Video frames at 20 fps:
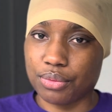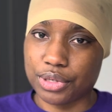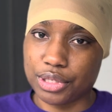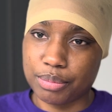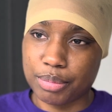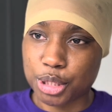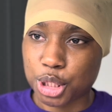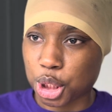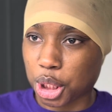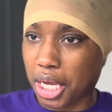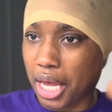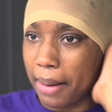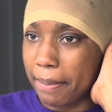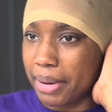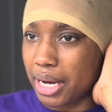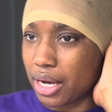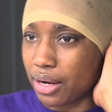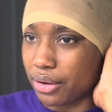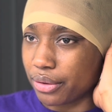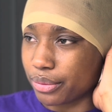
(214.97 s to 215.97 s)
you put your cap
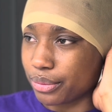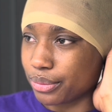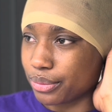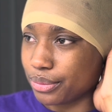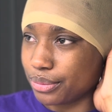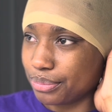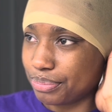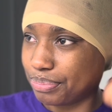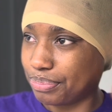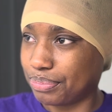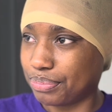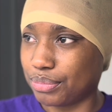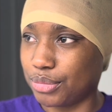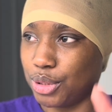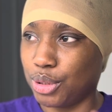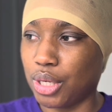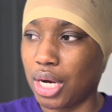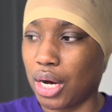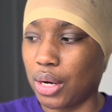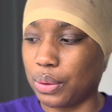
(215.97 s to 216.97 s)
on, you
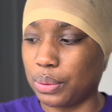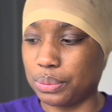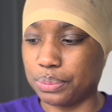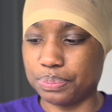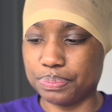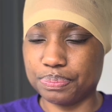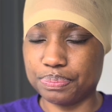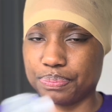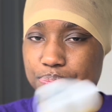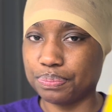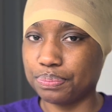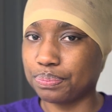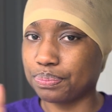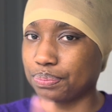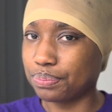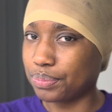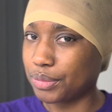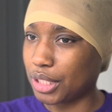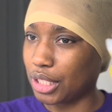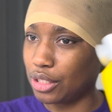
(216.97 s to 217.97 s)
gonna
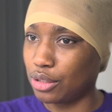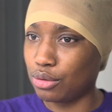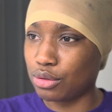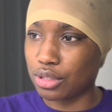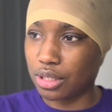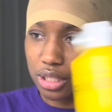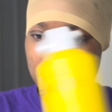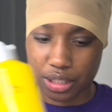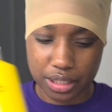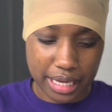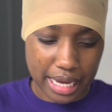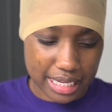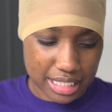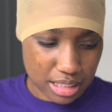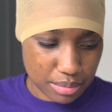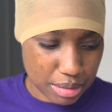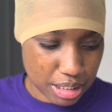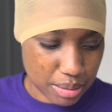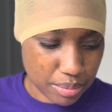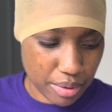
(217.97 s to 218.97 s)
use your little
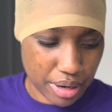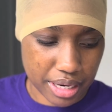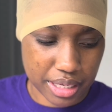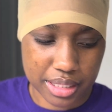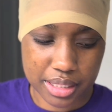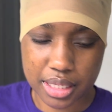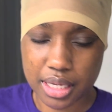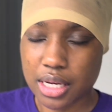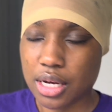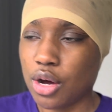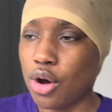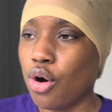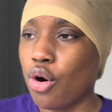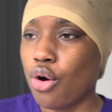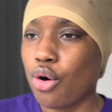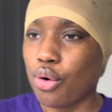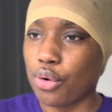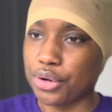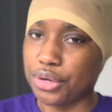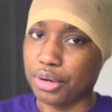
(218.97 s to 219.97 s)
Gatsby sprays,
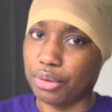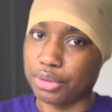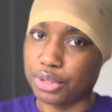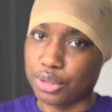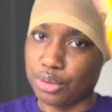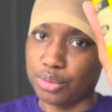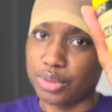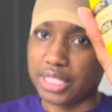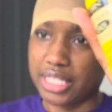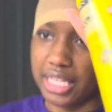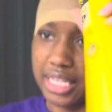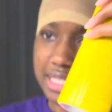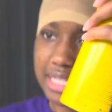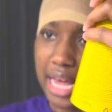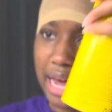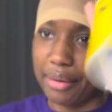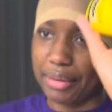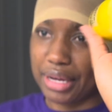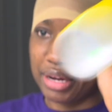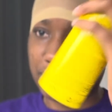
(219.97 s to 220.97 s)
or you gonna use this.
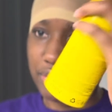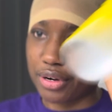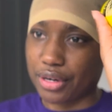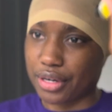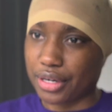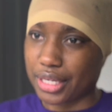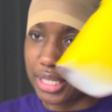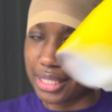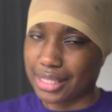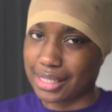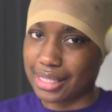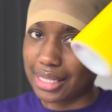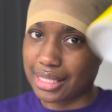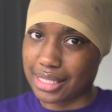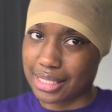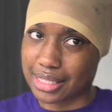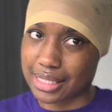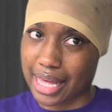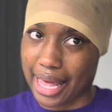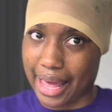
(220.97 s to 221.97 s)
However, sis
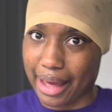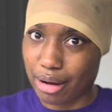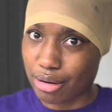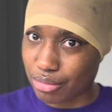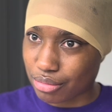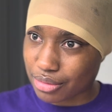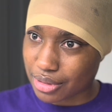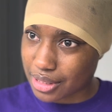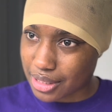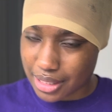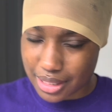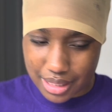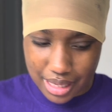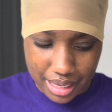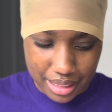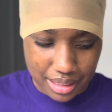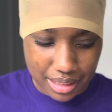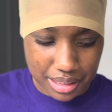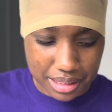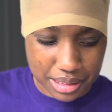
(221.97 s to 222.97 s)
is out. I
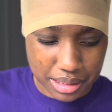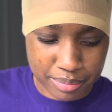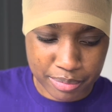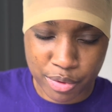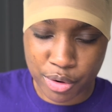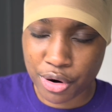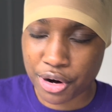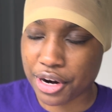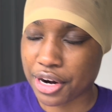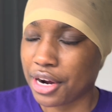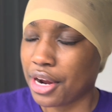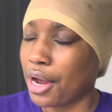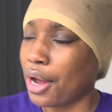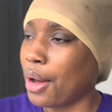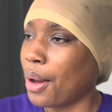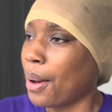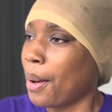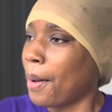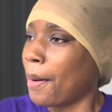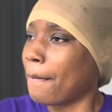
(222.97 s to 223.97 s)
need to get some more,
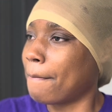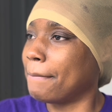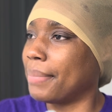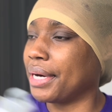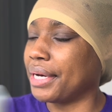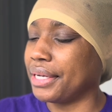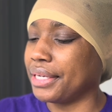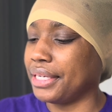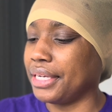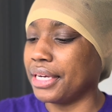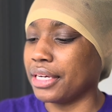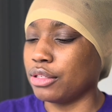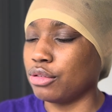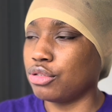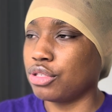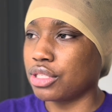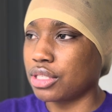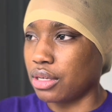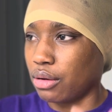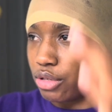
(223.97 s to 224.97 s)
but yeah, you
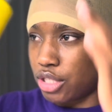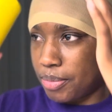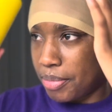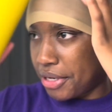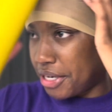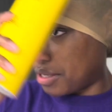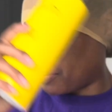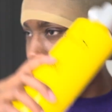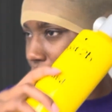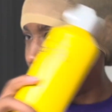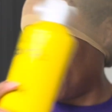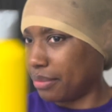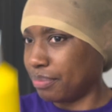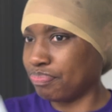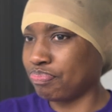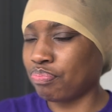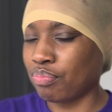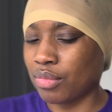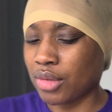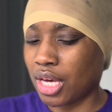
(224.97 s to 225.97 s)
just gonna spray it around.
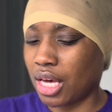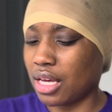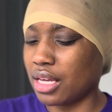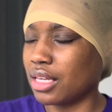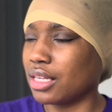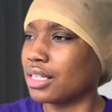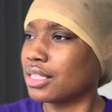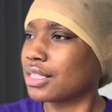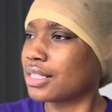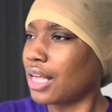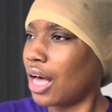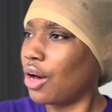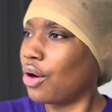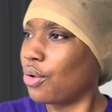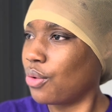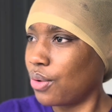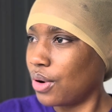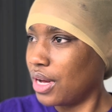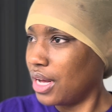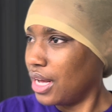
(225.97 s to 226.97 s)
So